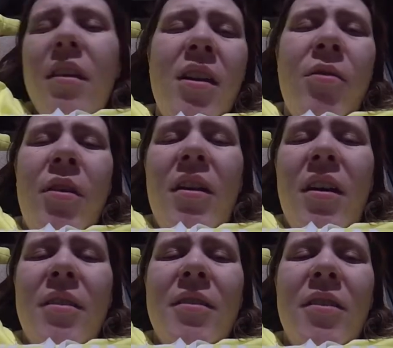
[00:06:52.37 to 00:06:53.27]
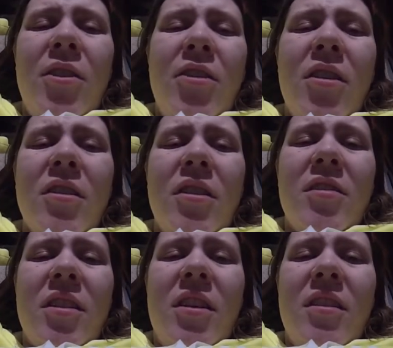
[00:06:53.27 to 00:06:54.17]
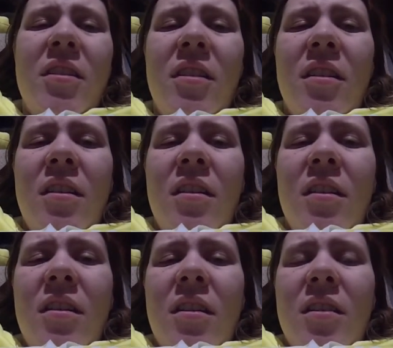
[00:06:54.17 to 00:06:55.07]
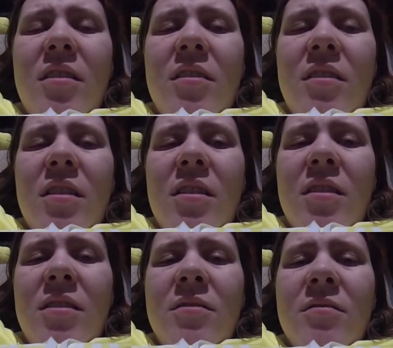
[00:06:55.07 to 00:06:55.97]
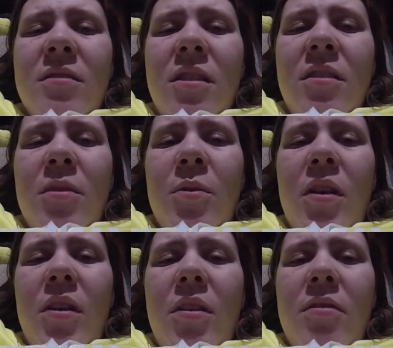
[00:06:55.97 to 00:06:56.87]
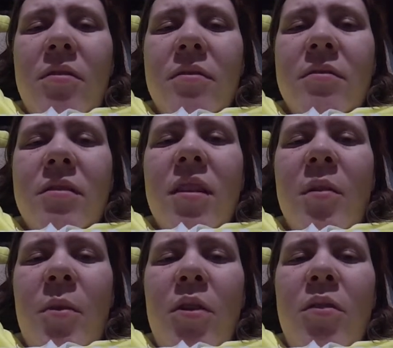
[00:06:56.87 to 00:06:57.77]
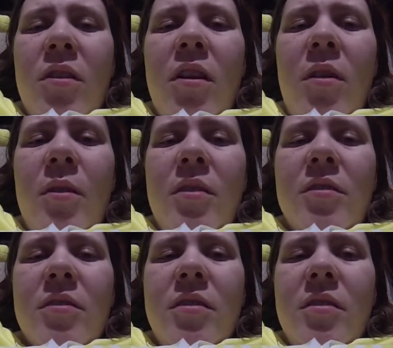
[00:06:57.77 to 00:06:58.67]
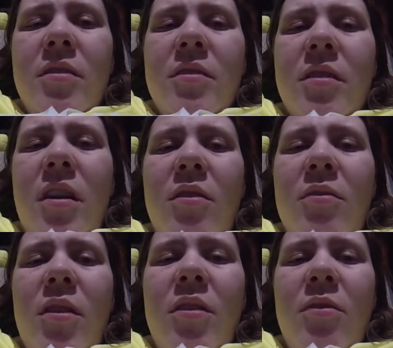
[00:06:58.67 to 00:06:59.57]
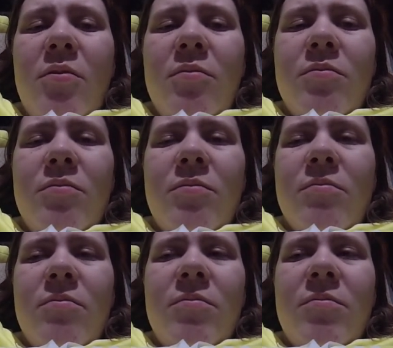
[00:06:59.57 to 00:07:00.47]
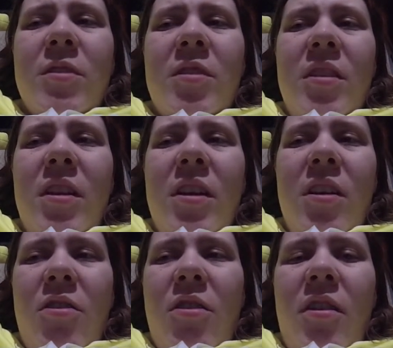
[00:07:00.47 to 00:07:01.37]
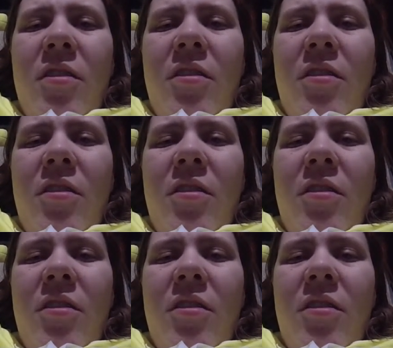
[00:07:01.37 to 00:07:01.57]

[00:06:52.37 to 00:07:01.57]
Anyway, yeah. If your dog does that, and, you know, I'm not alone, let me know in the comments, because I don't see other dogs